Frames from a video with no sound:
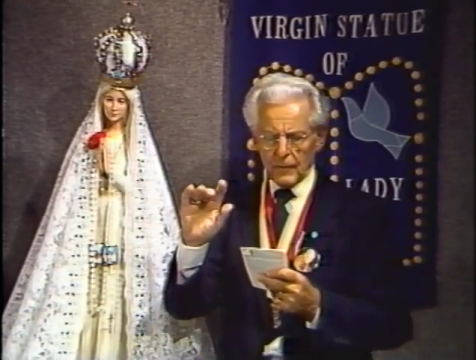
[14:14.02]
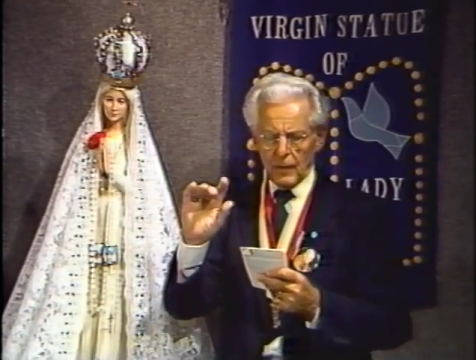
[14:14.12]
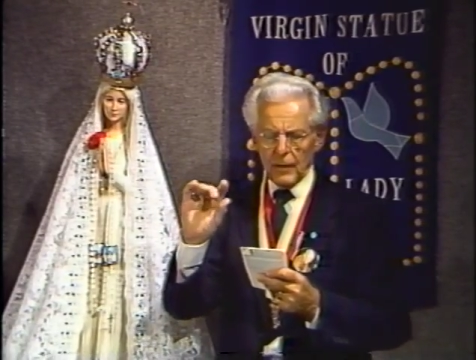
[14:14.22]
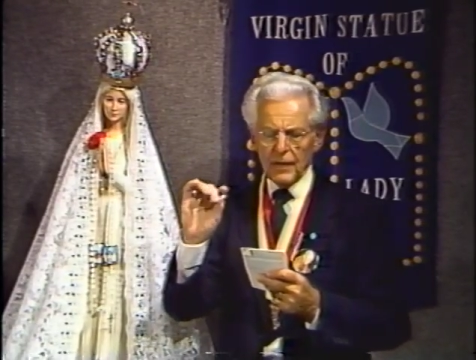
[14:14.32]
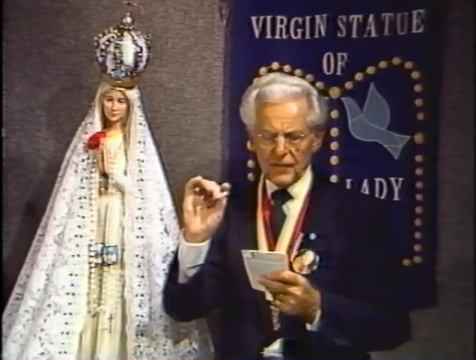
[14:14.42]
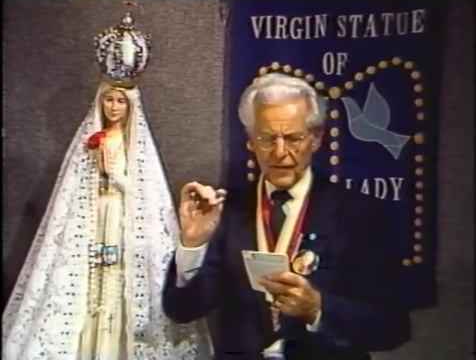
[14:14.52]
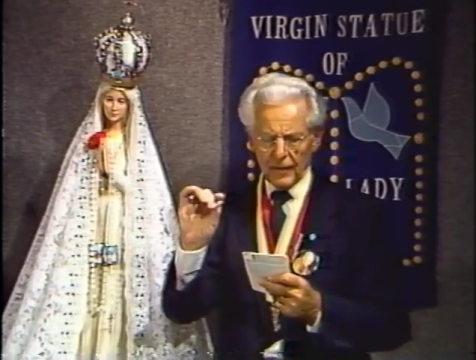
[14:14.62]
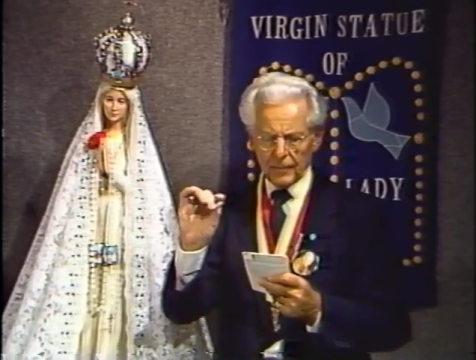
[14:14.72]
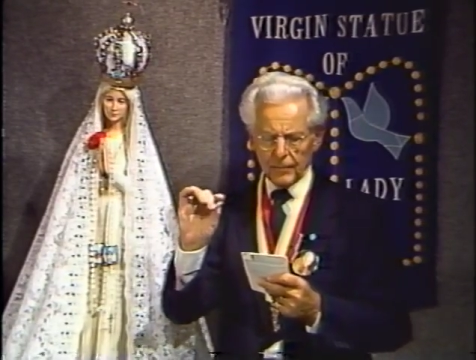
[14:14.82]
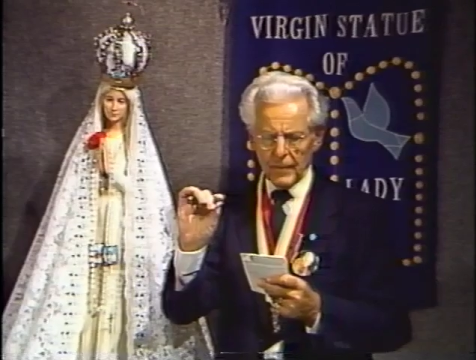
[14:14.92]
Our Lady
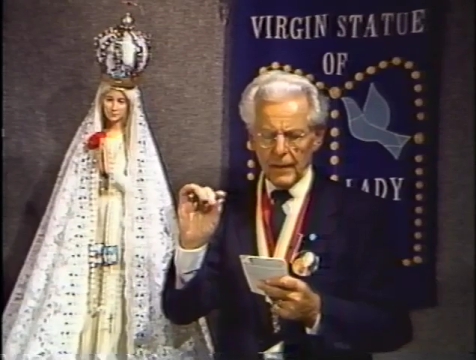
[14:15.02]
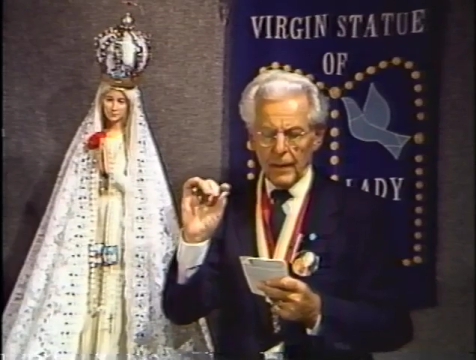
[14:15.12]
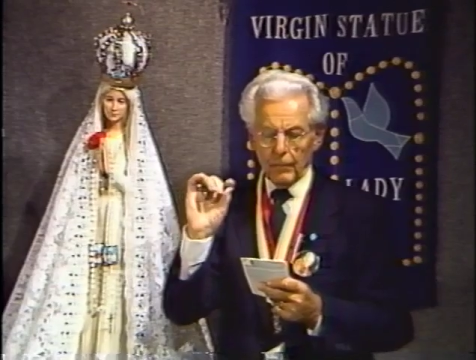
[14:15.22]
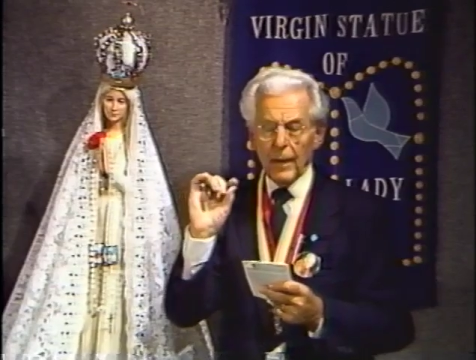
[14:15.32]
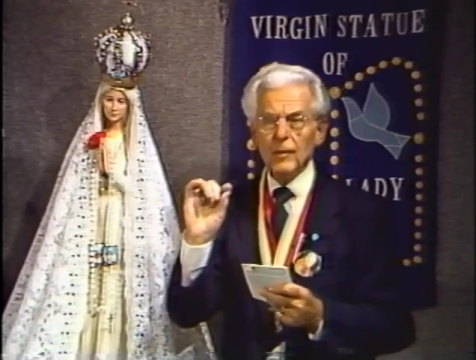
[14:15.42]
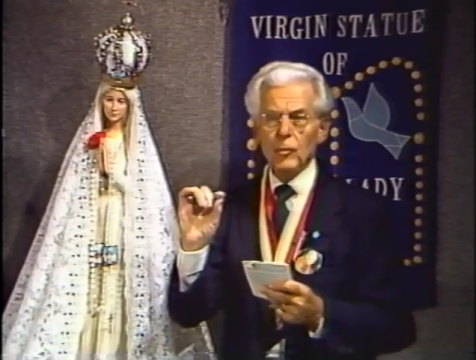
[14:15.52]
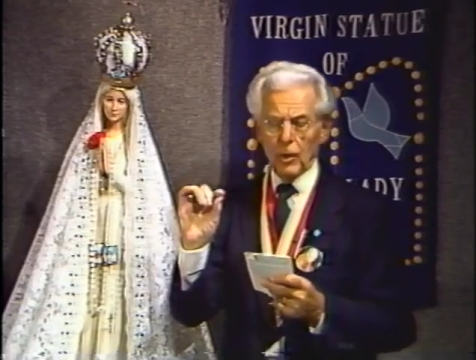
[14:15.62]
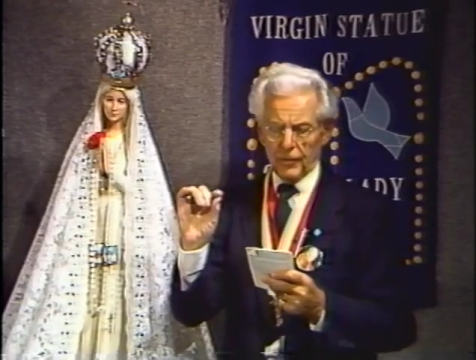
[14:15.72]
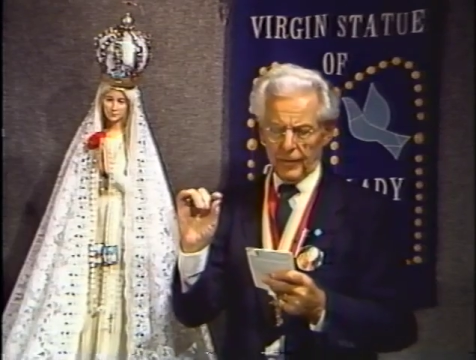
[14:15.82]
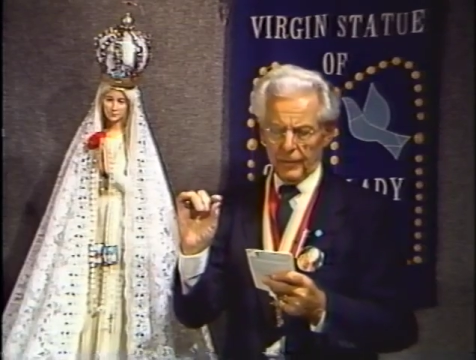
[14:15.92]
said, "My
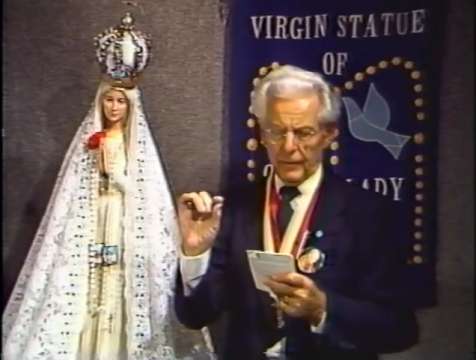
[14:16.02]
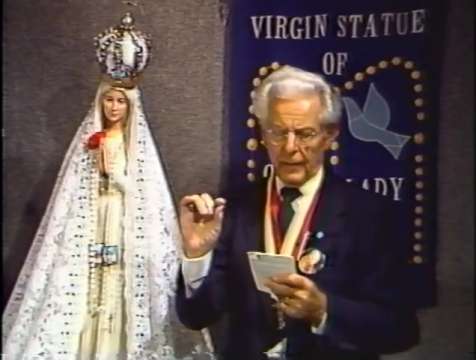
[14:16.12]
daughter,